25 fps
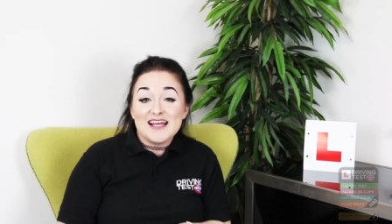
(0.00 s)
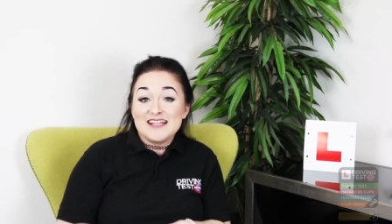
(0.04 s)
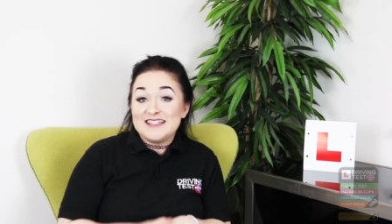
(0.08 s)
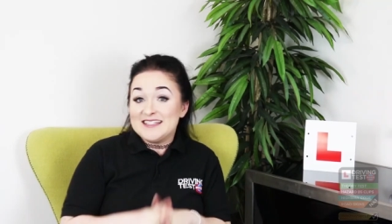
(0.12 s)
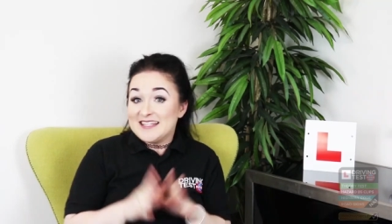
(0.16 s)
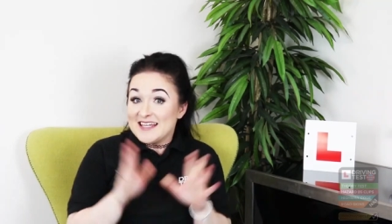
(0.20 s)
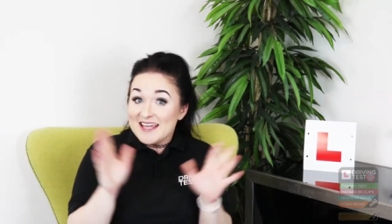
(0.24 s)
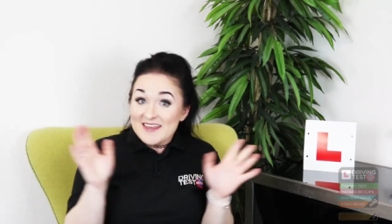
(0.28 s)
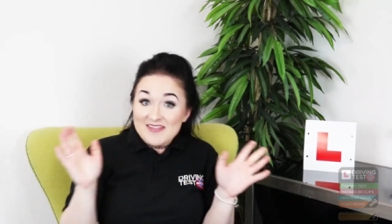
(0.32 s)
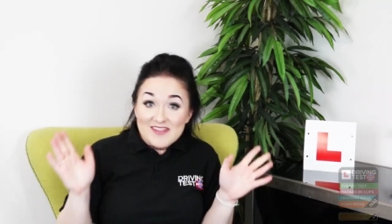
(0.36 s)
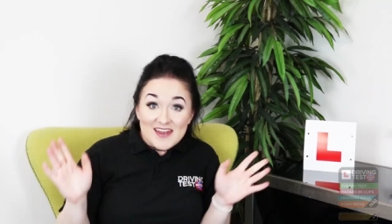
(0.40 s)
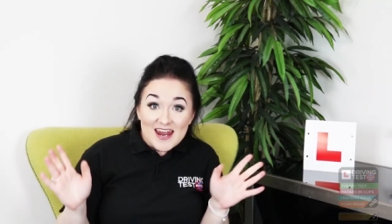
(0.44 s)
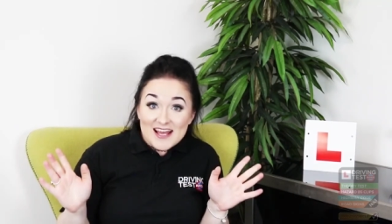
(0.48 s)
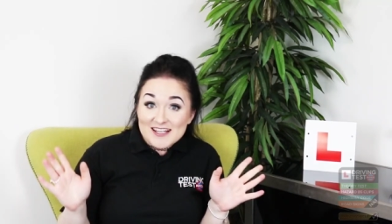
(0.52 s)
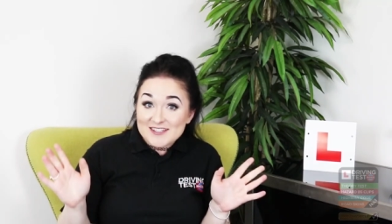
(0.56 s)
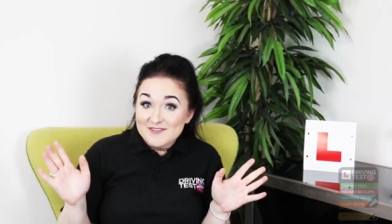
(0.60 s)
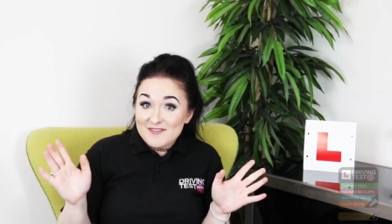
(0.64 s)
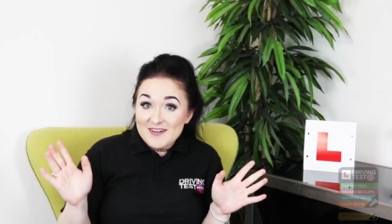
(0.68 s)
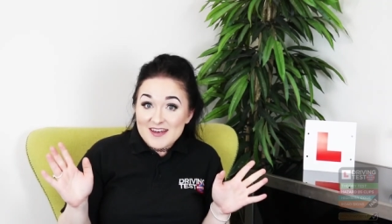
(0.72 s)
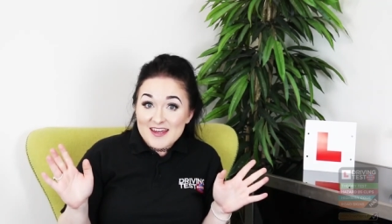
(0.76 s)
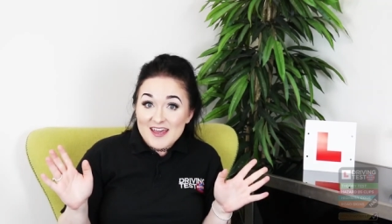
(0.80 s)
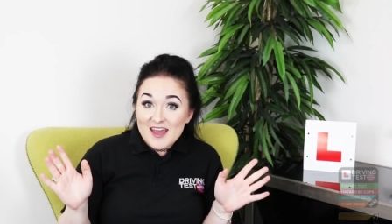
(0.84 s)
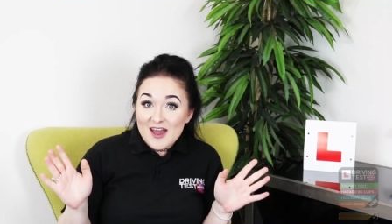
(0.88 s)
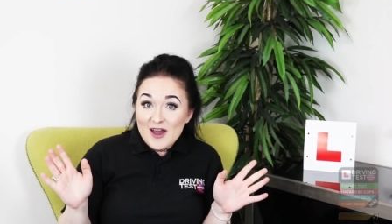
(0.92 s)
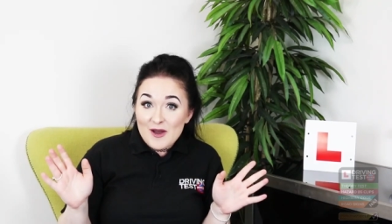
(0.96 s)
see you in the next
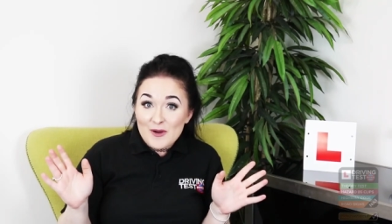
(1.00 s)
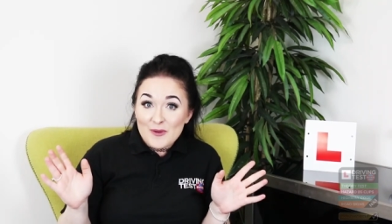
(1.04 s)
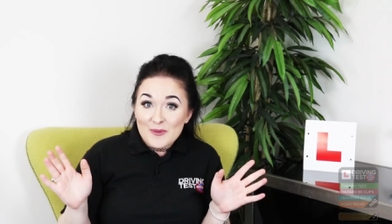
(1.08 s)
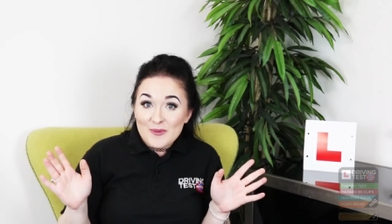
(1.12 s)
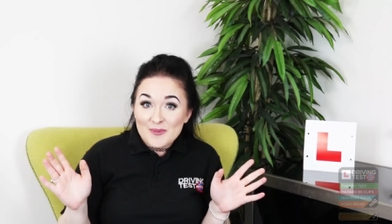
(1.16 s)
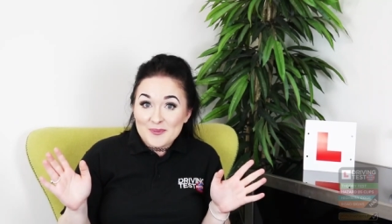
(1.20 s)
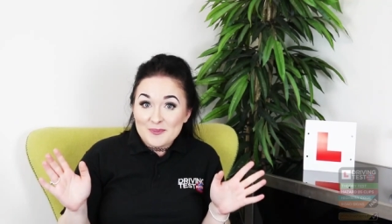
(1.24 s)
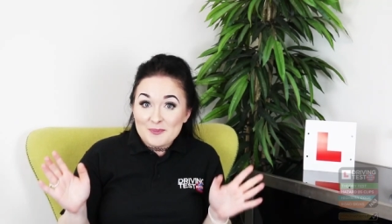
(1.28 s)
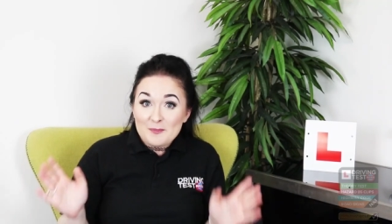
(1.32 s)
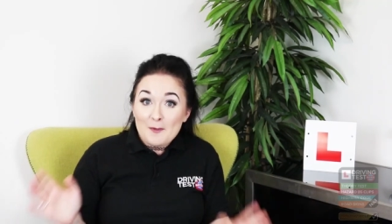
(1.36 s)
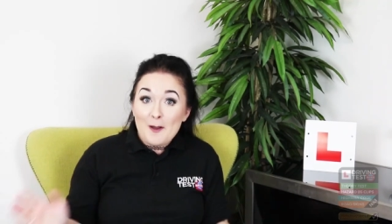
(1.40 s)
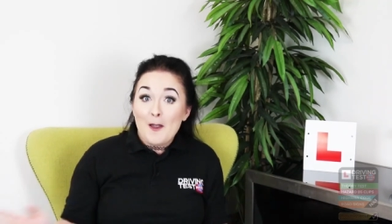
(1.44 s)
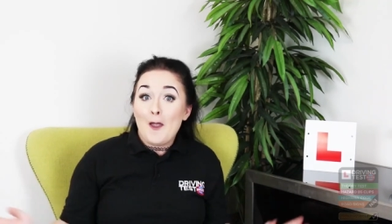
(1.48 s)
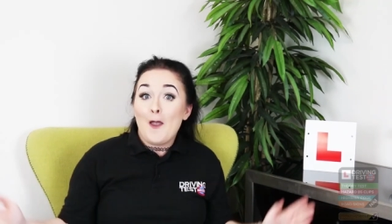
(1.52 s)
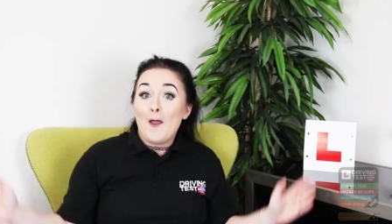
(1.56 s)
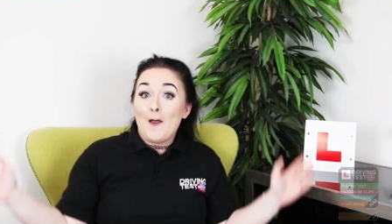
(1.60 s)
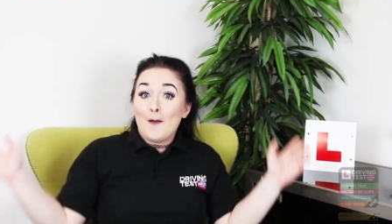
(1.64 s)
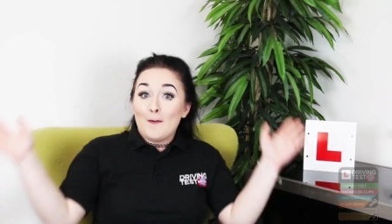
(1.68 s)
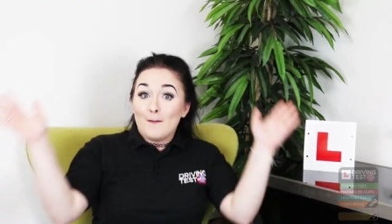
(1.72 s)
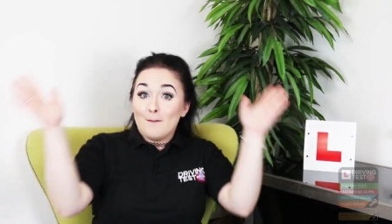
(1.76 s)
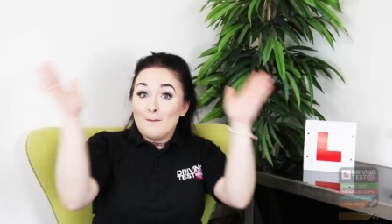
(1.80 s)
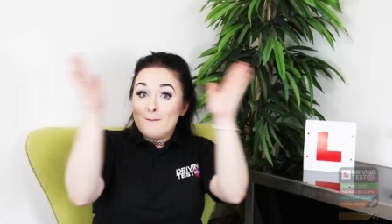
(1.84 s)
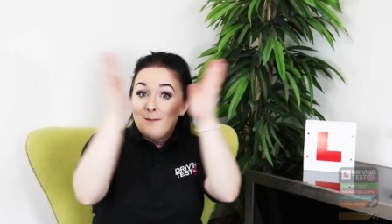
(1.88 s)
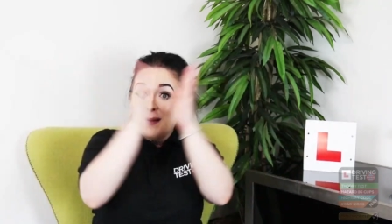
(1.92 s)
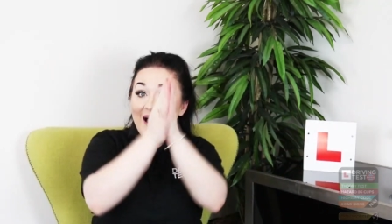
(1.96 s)
video.
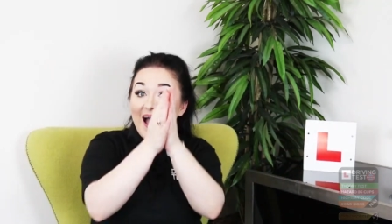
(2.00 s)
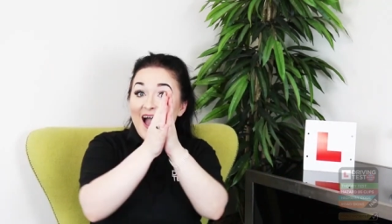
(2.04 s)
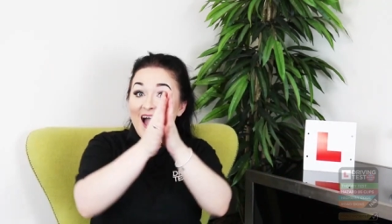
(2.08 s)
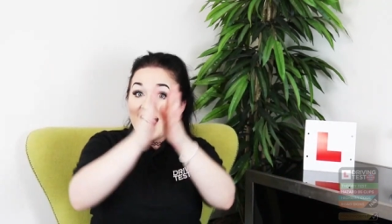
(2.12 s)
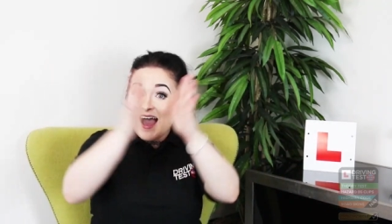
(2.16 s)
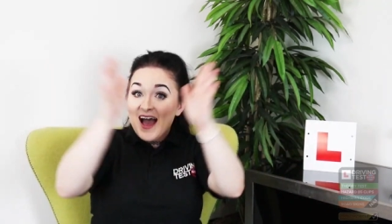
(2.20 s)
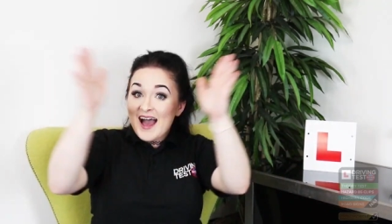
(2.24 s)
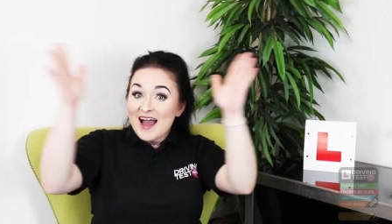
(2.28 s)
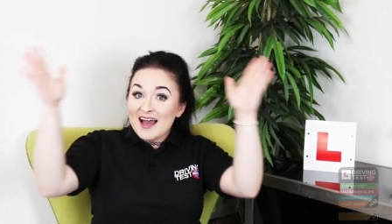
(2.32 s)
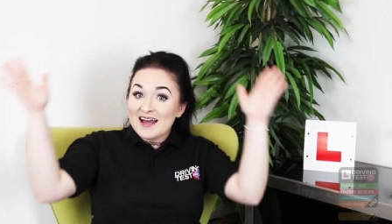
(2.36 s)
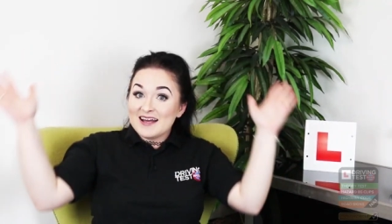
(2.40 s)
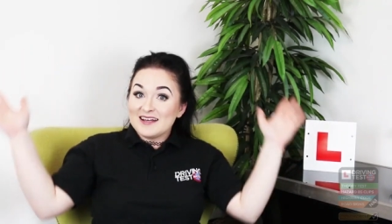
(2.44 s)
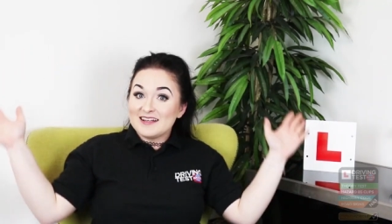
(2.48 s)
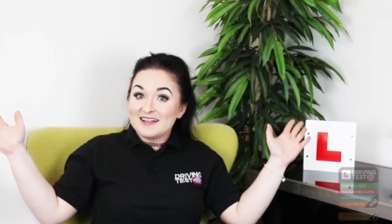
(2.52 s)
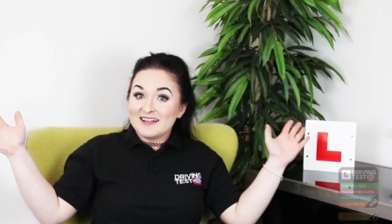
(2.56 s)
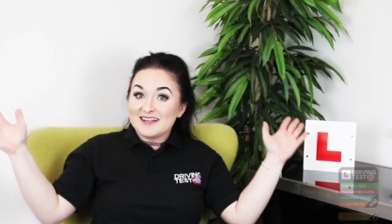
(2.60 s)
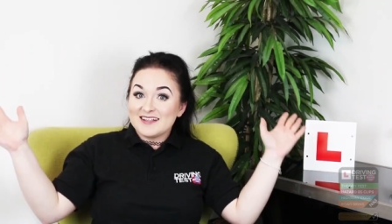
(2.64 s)
Bye!